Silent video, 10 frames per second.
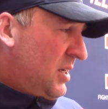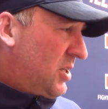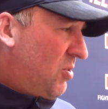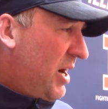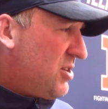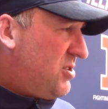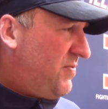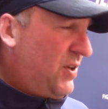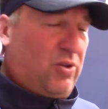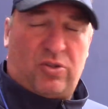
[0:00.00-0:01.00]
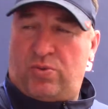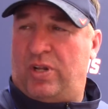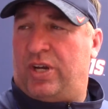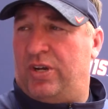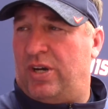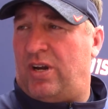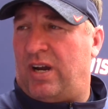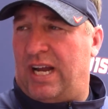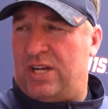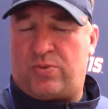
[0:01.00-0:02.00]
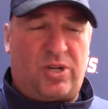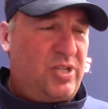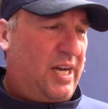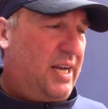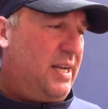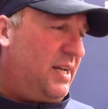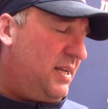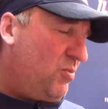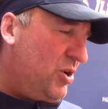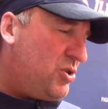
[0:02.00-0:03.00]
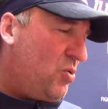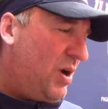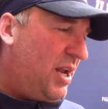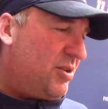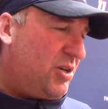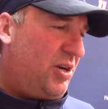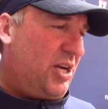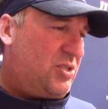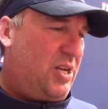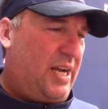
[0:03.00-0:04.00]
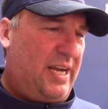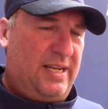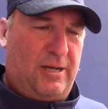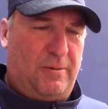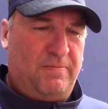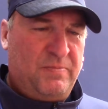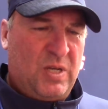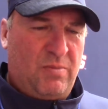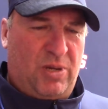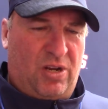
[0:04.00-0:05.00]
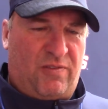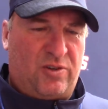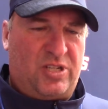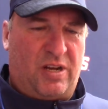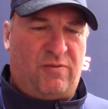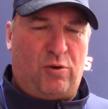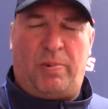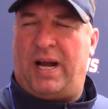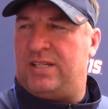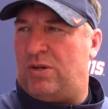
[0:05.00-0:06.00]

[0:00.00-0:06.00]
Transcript: grass field looks really good. Our guys were excited. It went so well out there yesterday. Being the first day in full pads, I